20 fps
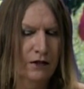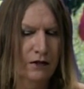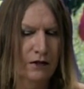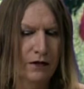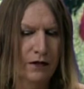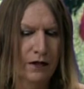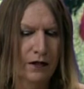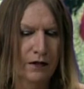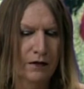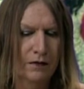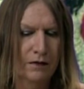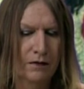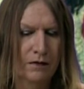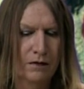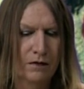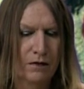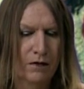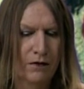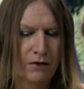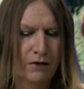You can,
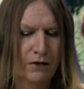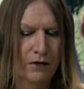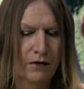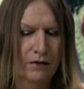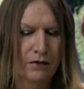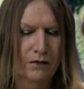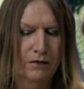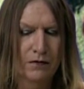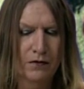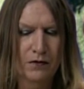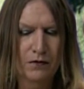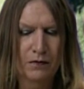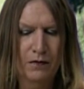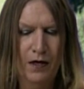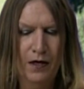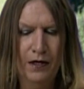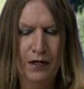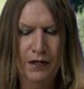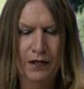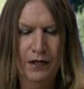if you're
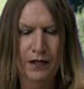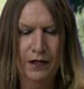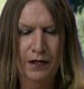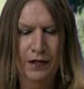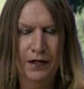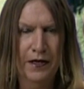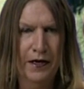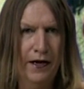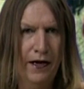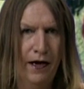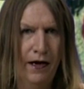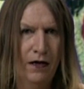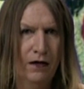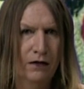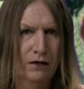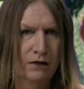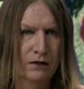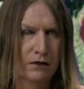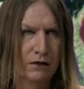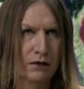smart, you can get out
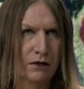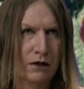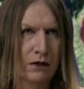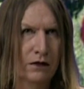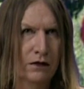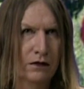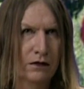and